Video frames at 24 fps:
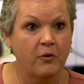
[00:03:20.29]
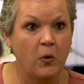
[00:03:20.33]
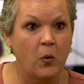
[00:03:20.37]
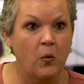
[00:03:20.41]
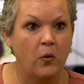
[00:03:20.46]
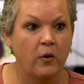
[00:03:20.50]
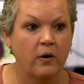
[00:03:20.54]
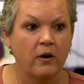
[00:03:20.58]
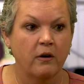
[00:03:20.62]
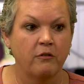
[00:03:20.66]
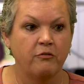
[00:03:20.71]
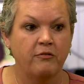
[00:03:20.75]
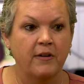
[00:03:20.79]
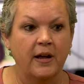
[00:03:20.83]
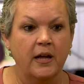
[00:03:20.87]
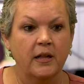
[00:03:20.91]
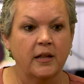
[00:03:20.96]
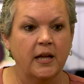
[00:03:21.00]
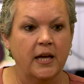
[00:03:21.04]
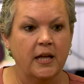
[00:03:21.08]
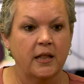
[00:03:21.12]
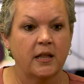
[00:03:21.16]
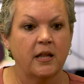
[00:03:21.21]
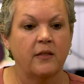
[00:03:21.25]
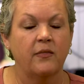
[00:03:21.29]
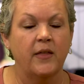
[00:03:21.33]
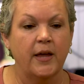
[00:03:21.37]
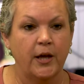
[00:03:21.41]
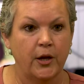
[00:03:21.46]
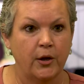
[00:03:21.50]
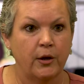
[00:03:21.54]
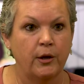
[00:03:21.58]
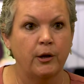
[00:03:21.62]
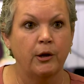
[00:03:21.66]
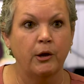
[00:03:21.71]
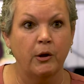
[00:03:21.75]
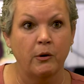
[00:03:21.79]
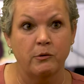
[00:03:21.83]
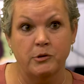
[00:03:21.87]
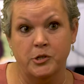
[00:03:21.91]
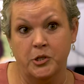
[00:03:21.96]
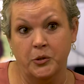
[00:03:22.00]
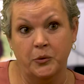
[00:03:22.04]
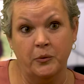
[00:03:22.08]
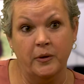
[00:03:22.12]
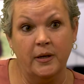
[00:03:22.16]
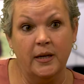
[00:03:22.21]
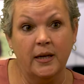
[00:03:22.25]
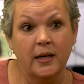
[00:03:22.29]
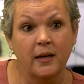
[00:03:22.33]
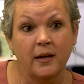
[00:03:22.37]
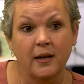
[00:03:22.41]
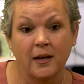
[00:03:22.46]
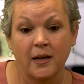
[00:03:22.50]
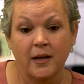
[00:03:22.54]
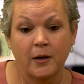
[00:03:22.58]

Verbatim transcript: or felt like that they couldn't go do it,